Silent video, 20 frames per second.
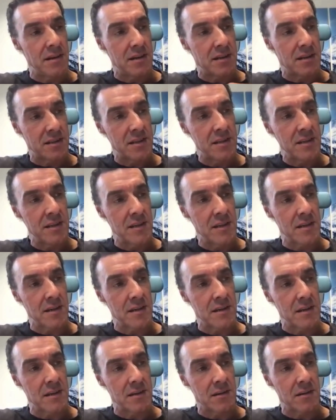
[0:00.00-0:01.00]
see
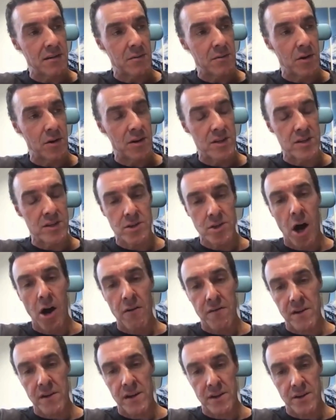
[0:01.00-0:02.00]
what is
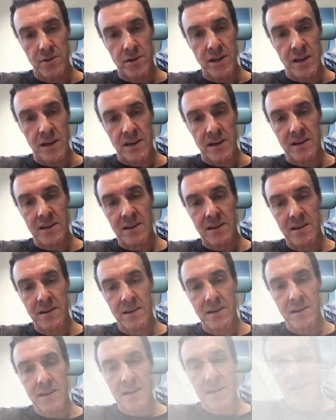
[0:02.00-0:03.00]
novel and unique.
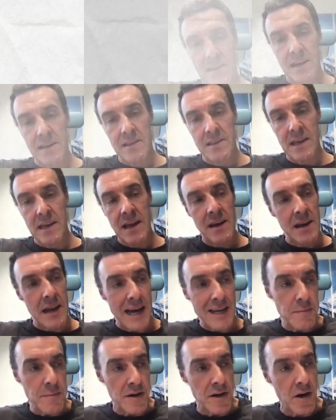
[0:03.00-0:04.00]
And then
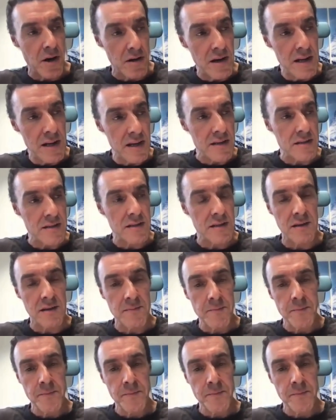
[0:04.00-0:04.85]
last but not least,